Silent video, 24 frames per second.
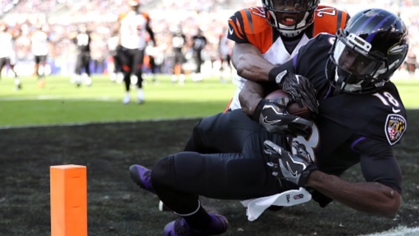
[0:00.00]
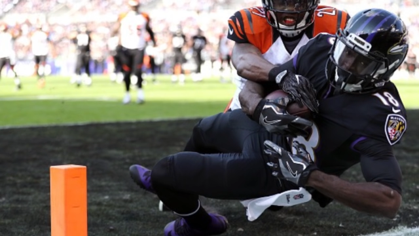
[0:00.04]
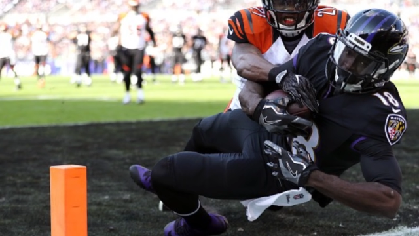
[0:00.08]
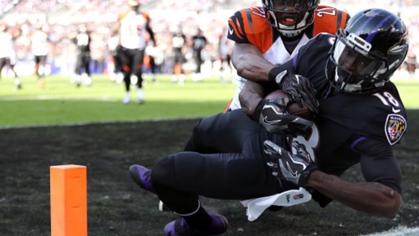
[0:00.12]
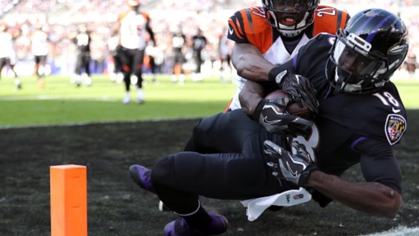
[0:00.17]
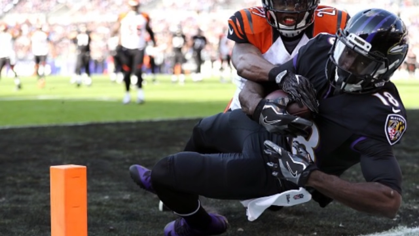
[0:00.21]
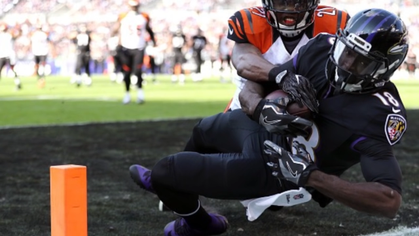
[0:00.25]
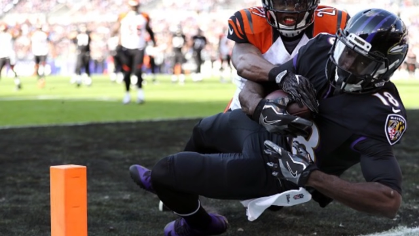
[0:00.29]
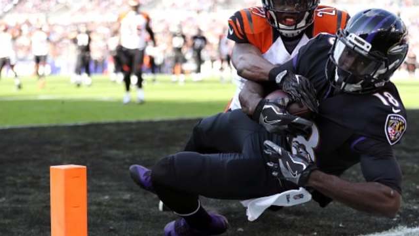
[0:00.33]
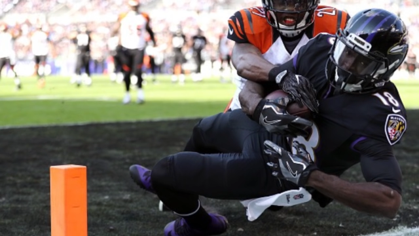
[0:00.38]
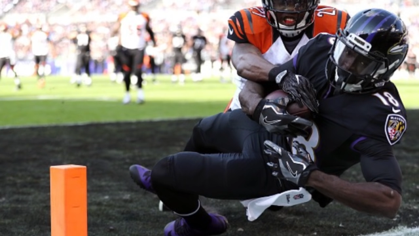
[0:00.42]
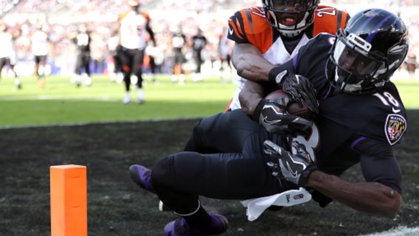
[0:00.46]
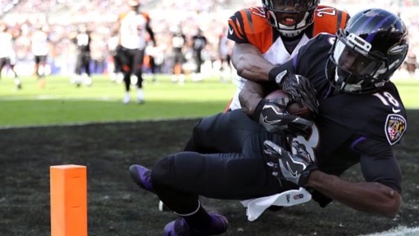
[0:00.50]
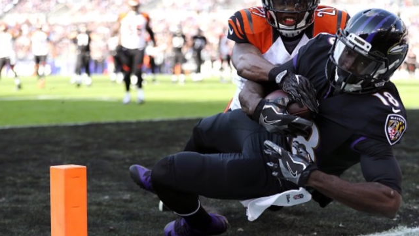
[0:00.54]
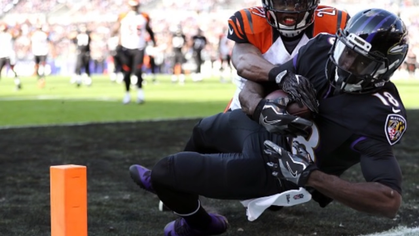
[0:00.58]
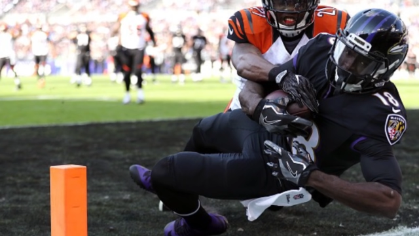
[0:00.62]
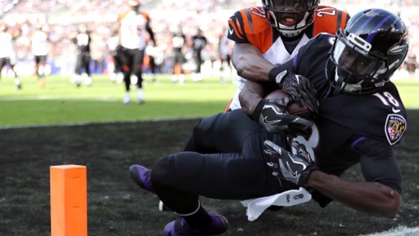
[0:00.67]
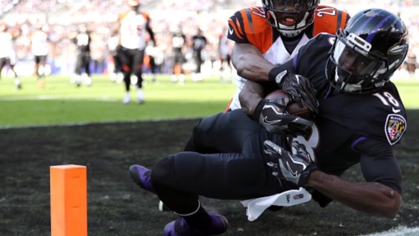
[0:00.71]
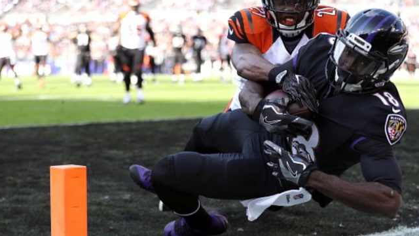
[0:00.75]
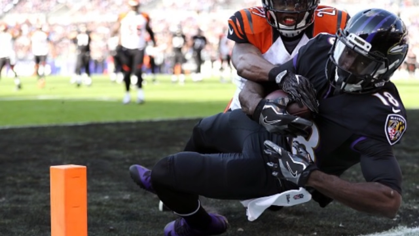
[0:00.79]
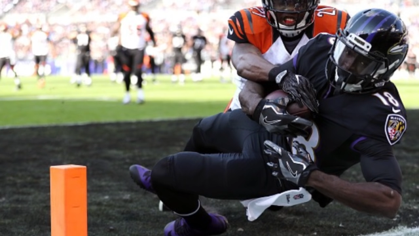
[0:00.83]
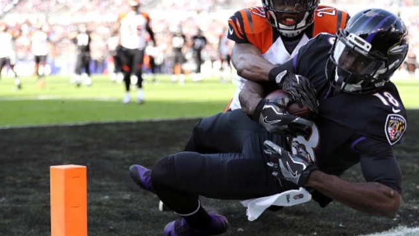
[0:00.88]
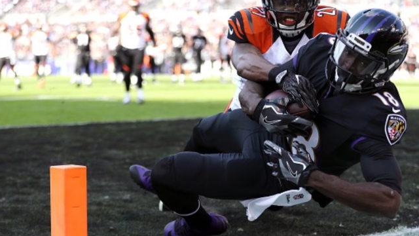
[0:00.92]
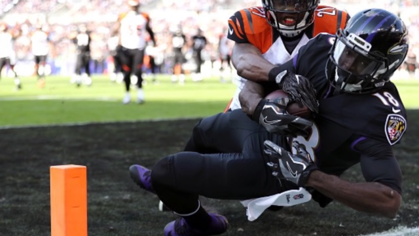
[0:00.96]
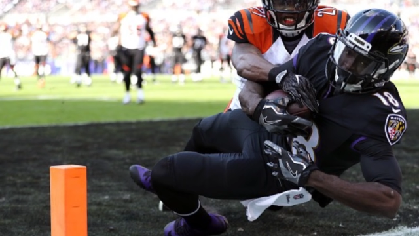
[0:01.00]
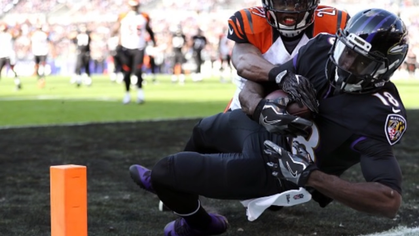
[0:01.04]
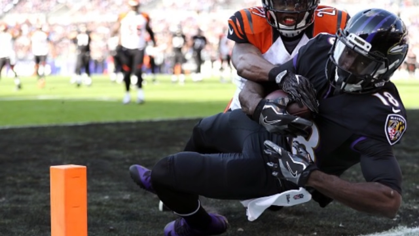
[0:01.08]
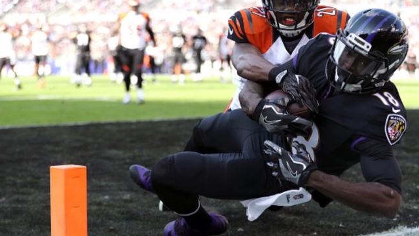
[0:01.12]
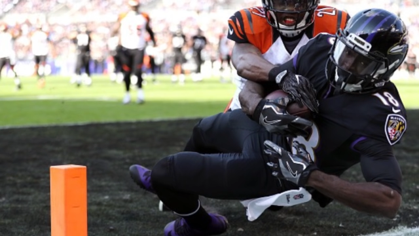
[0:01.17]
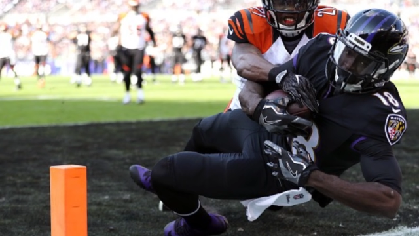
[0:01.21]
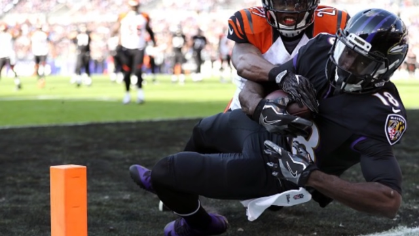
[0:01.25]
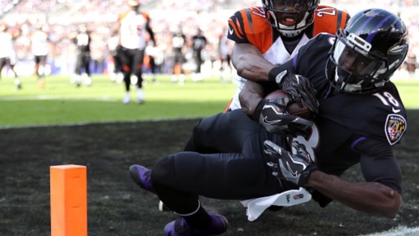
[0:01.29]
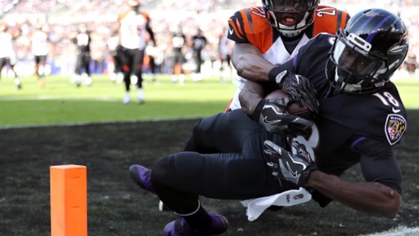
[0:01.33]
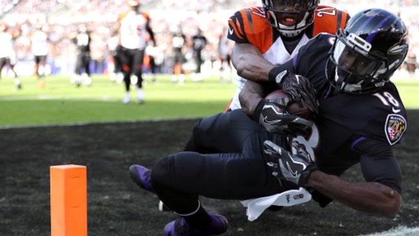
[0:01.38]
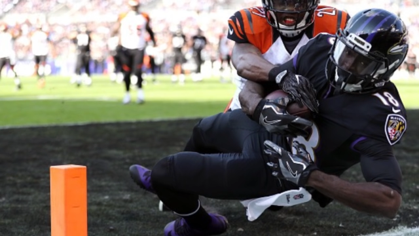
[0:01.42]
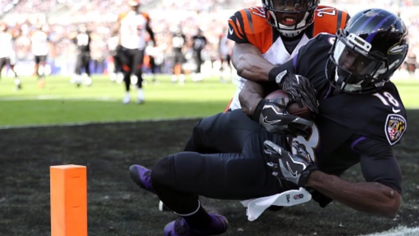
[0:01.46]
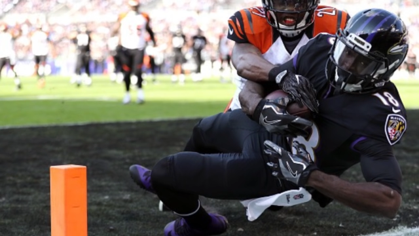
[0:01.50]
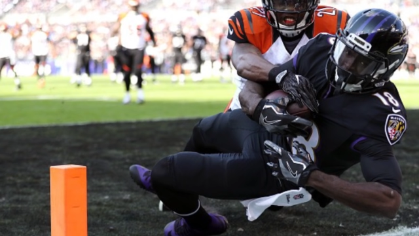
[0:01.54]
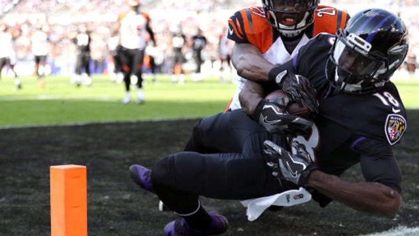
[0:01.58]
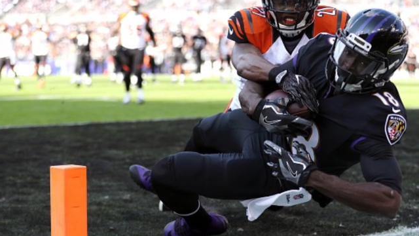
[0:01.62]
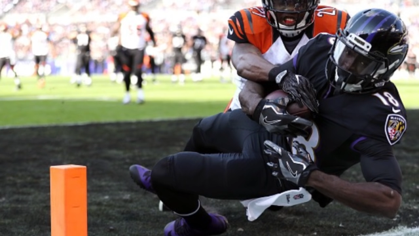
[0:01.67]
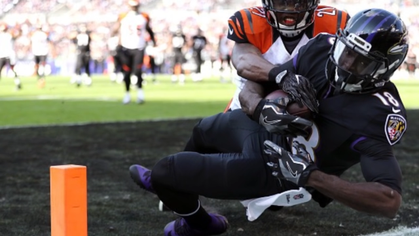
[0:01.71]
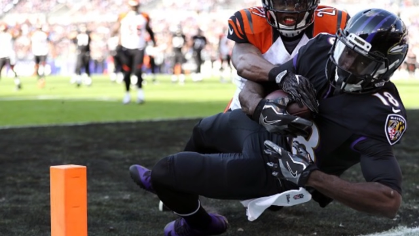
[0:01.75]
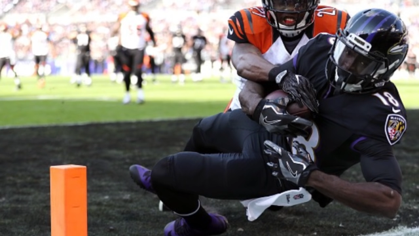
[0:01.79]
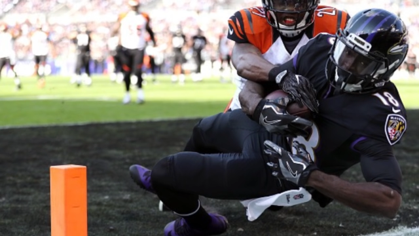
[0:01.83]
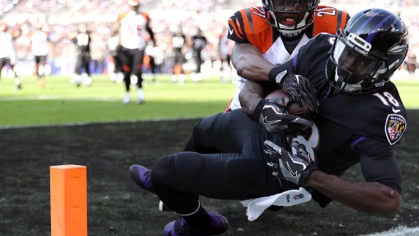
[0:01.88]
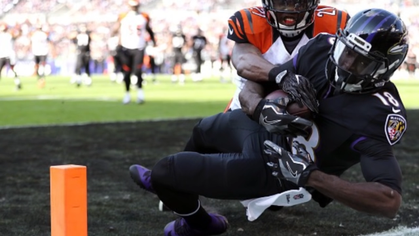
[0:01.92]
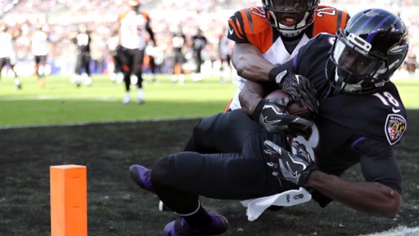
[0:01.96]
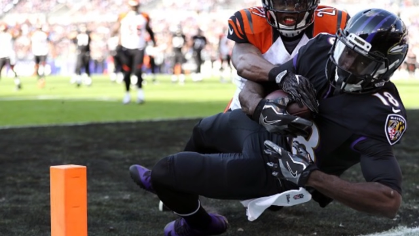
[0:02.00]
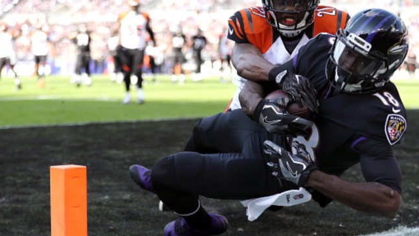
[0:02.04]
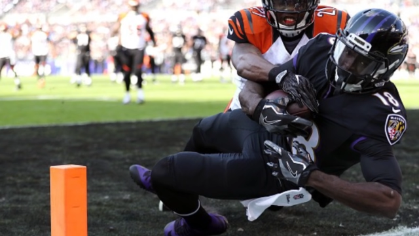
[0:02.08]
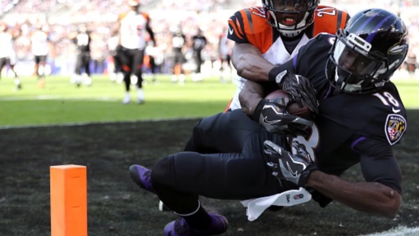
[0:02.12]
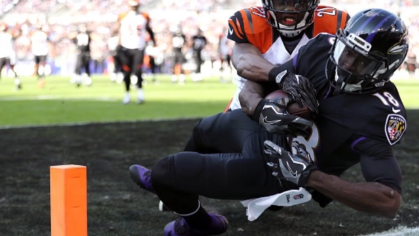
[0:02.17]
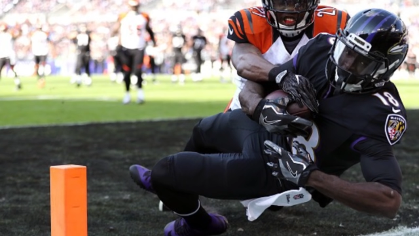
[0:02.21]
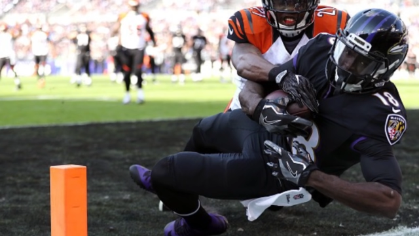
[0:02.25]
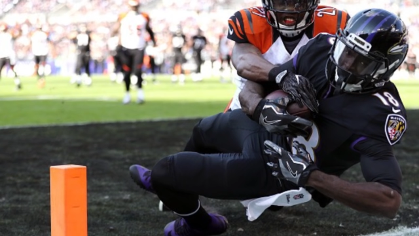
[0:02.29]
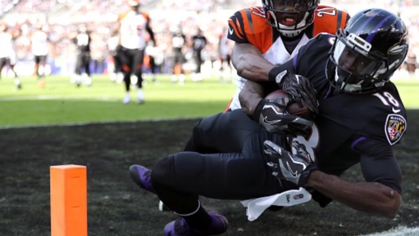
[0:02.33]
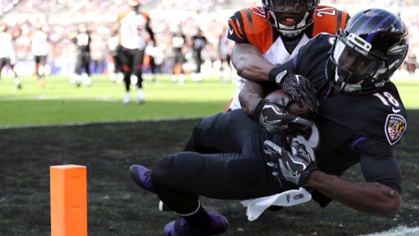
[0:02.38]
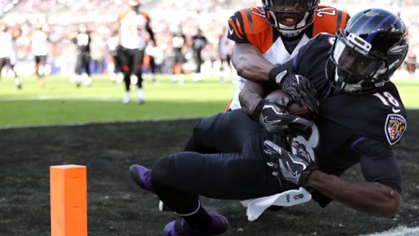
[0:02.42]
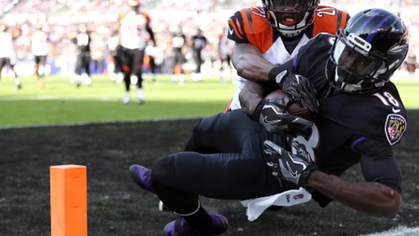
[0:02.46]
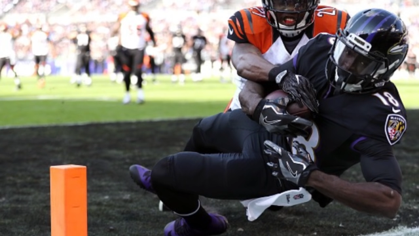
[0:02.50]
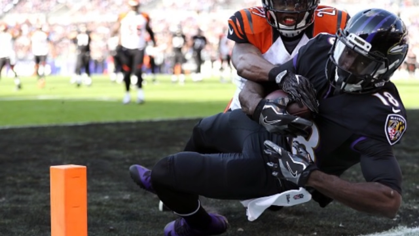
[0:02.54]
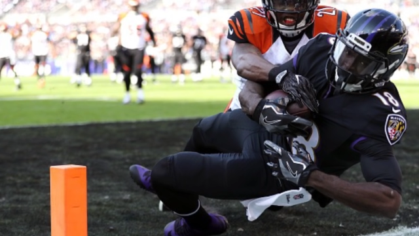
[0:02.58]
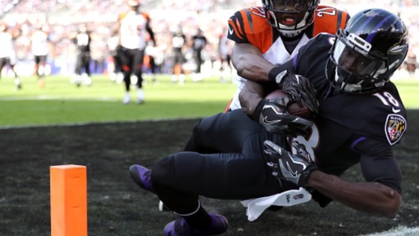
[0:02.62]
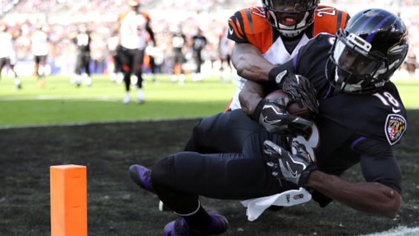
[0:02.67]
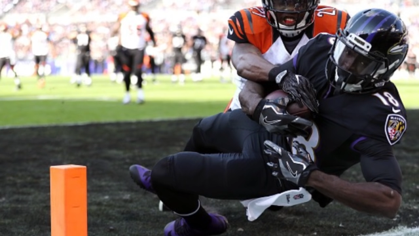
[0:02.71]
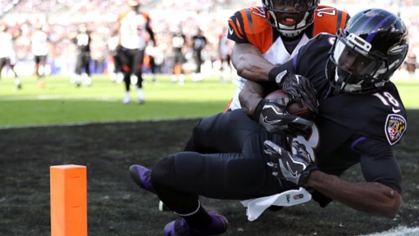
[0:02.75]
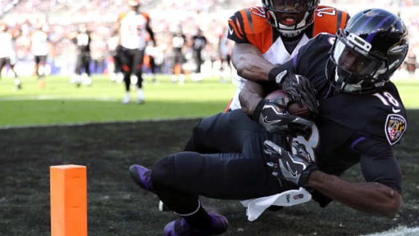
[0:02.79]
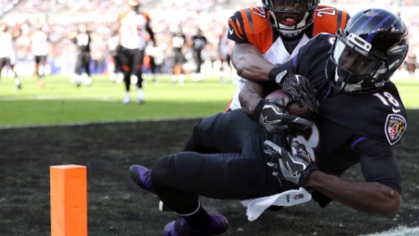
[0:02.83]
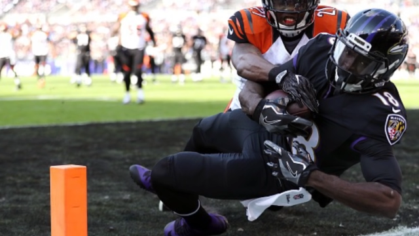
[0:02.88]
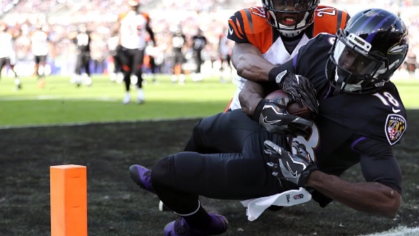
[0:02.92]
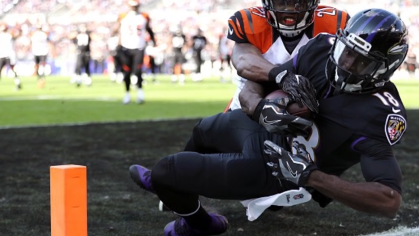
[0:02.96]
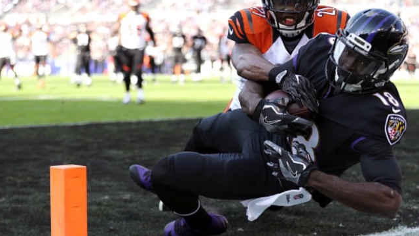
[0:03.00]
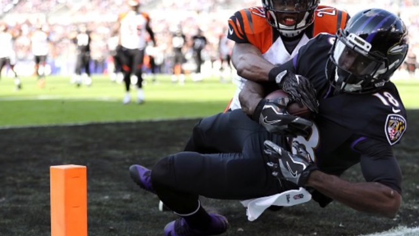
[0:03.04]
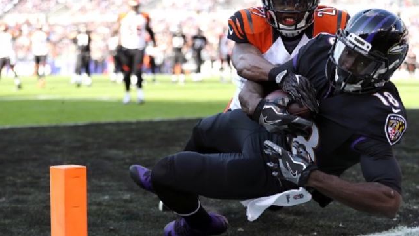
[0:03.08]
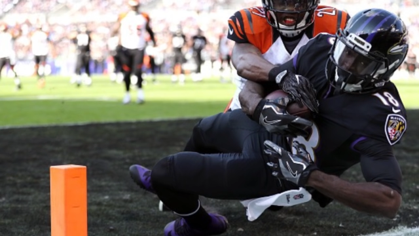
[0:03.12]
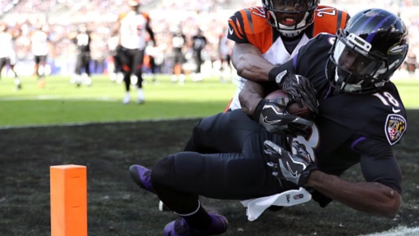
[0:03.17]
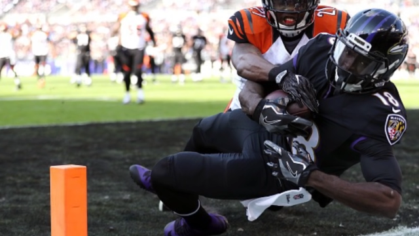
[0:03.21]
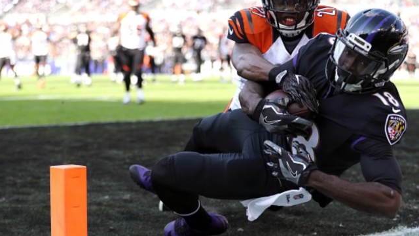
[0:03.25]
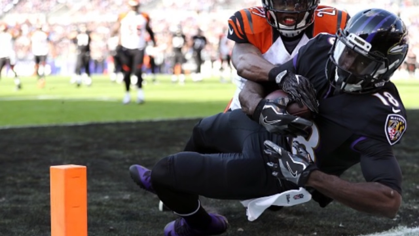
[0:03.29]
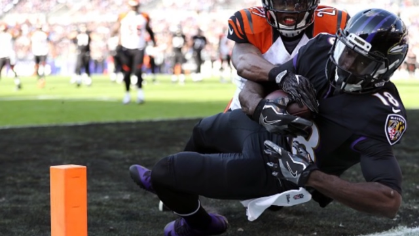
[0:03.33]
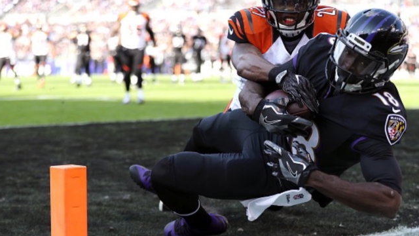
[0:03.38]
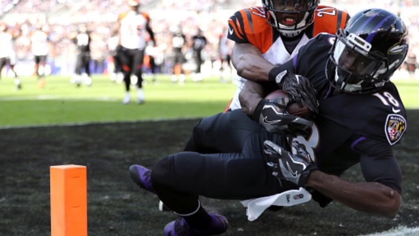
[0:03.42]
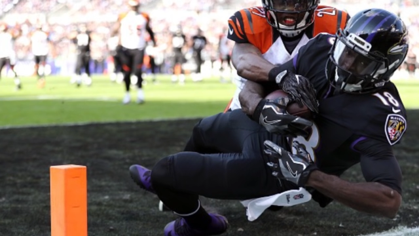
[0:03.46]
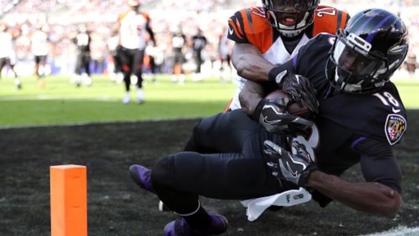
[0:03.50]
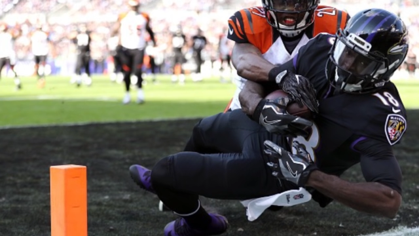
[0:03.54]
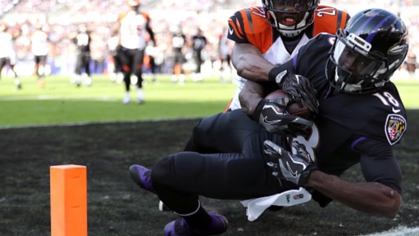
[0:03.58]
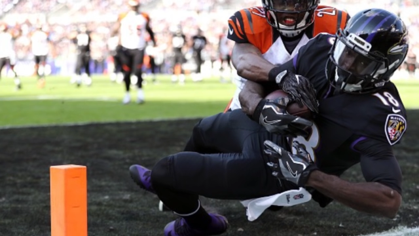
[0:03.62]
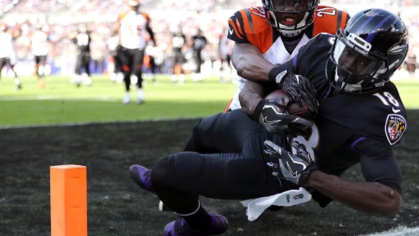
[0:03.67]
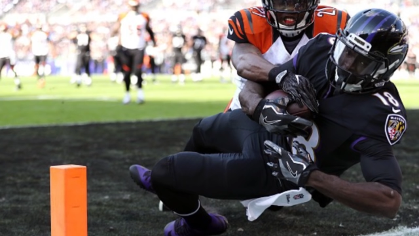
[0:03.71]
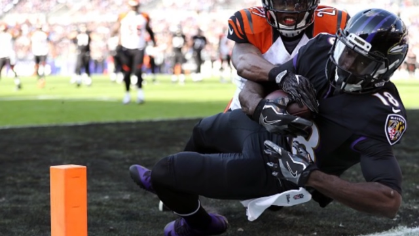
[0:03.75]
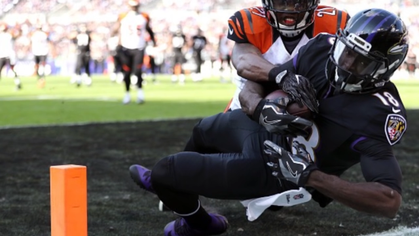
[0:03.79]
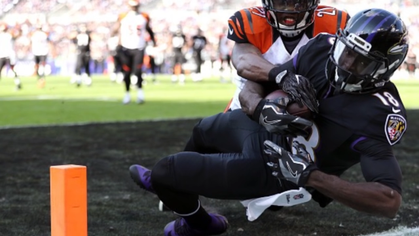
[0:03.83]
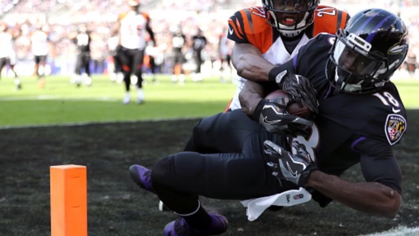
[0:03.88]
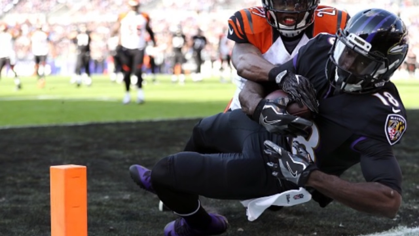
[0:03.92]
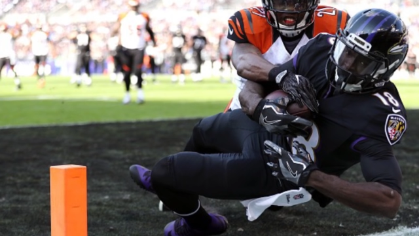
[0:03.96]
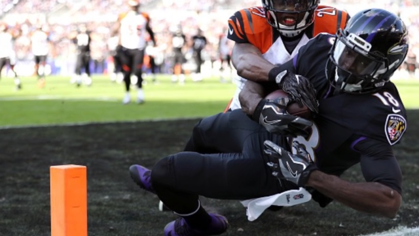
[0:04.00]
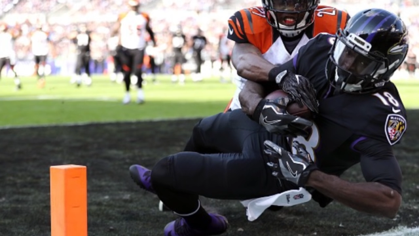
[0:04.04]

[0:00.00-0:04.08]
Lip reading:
No face is visible, so there are no lips to read.